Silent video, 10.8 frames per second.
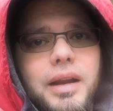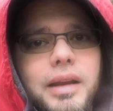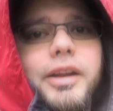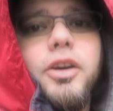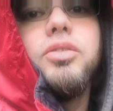
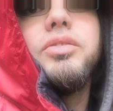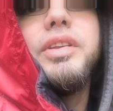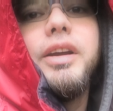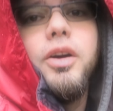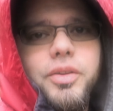little
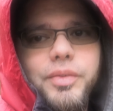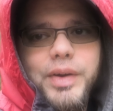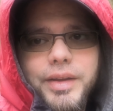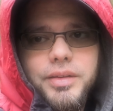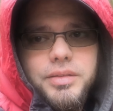Synco
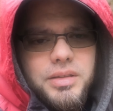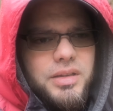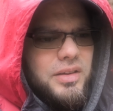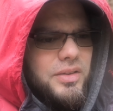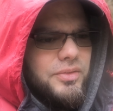device
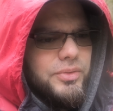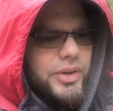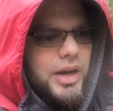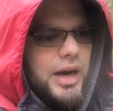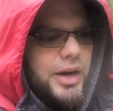
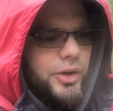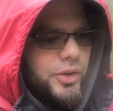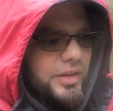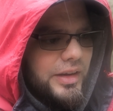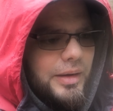for the audio
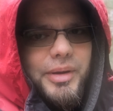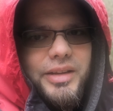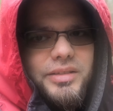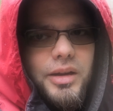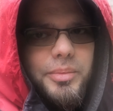doesn't get messed up,